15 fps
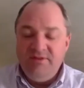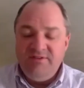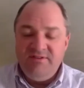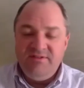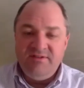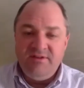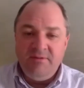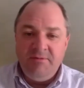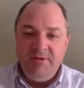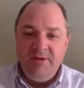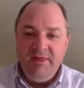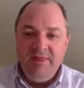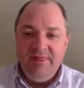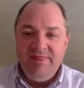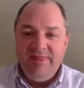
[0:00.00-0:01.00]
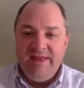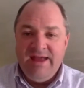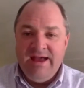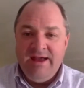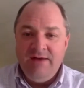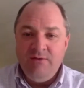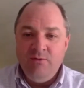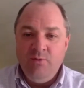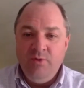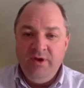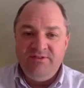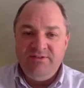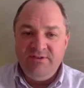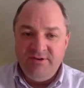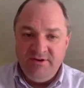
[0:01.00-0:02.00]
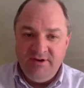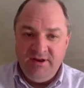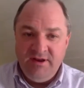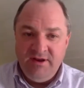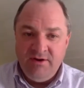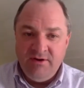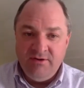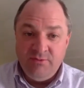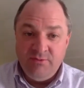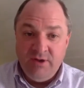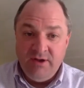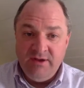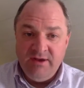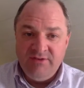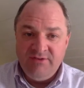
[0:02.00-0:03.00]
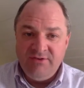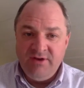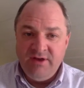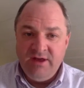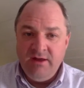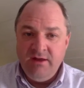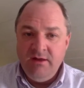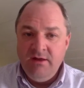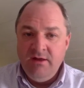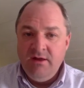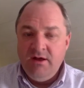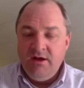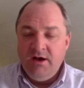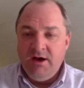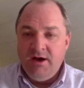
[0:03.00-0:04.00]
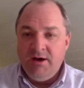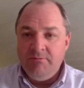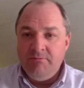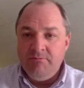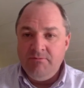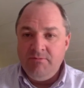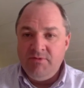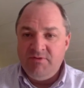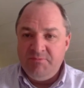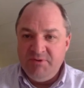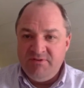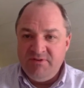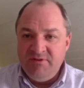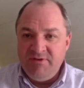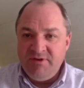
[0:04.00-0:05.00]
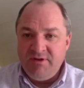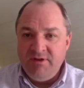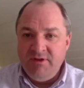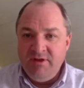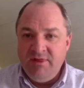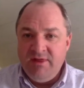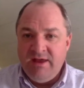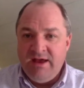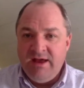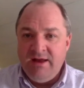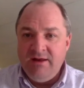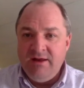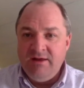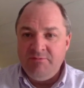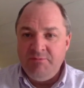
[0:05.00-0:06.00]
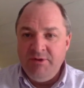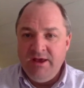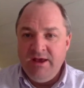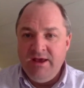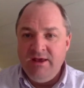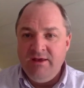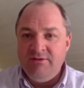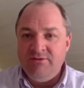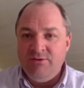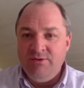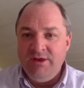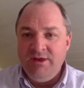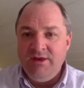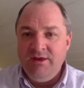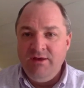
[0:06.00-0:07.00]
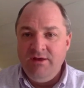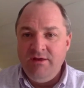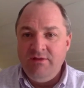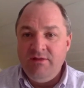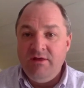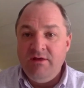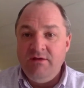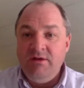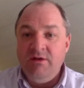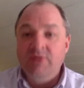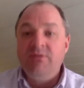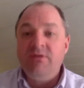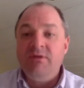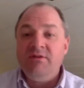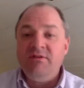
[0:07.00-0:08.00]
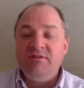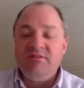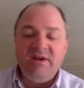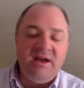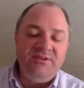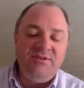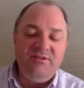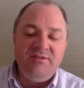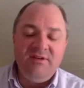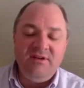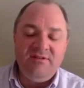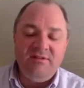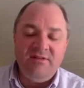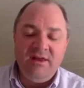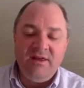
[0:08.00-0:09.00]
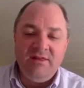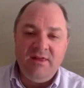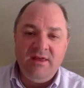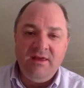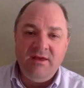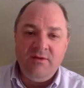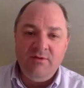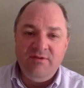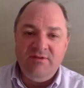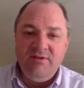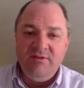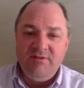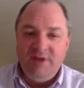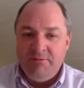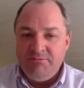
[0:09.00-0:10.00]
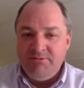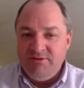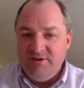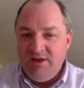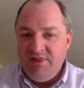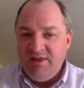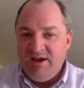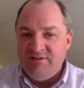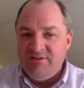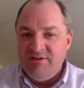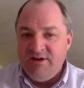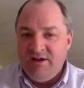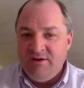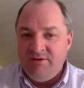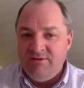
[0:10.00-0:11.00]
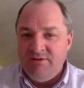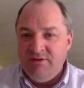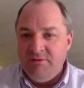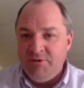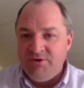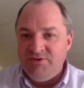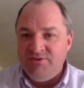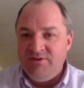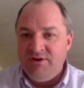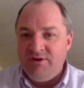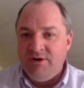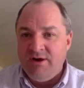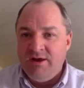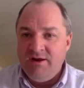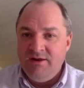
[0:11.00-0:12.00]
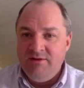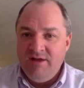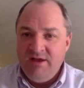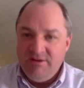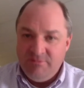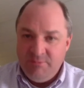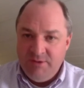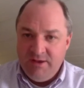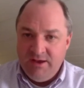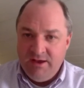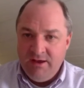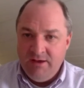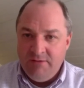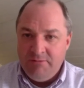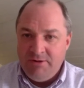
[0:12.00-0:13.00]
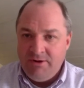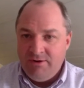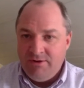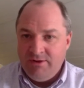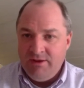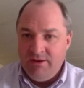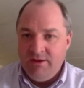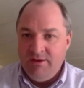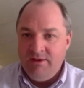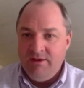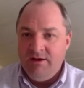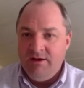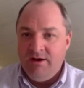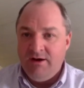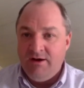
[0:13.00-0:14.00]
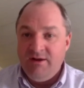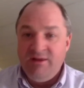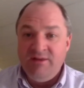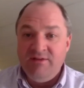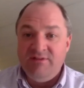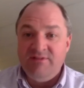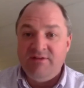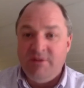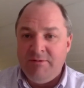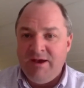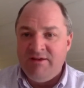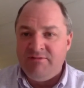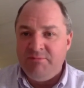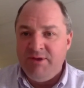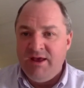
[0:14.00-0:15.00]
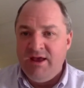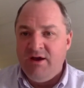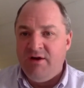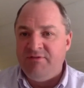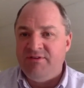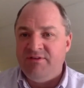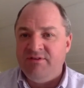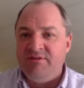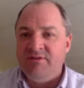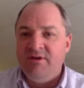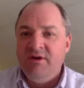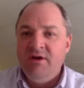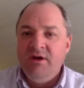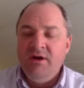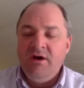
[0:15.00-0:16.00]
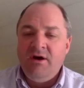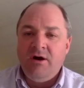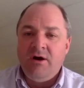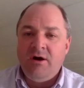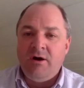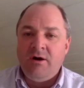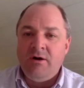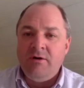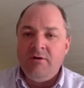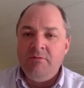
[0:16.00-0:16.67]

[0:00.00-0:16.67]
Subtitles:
is something that we started to hear as well yesterday, specifically that SBA is only, the statute says that they can receive up to $10,000 in the emergency grant, and SBA apparently, at least some SBA offices are